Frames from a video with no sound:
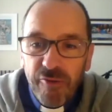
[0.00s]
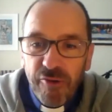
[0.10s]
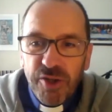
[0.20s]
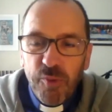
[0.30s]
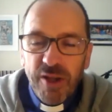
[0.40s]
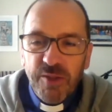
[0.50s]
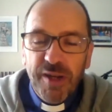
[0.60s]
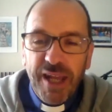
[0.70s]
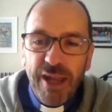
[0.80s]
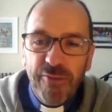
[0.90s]
Richard
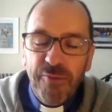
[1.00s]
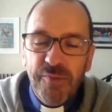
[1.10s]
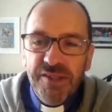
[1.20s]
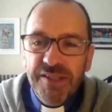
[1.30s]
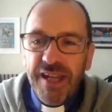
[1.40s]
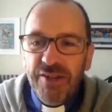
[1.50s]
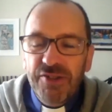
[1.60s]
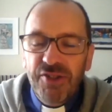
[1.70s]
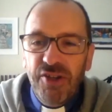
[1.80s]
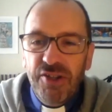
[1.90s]
Westwood here from St Anne's
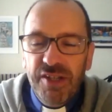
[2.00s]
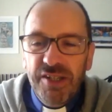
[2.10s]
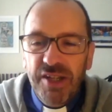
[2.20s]
Church in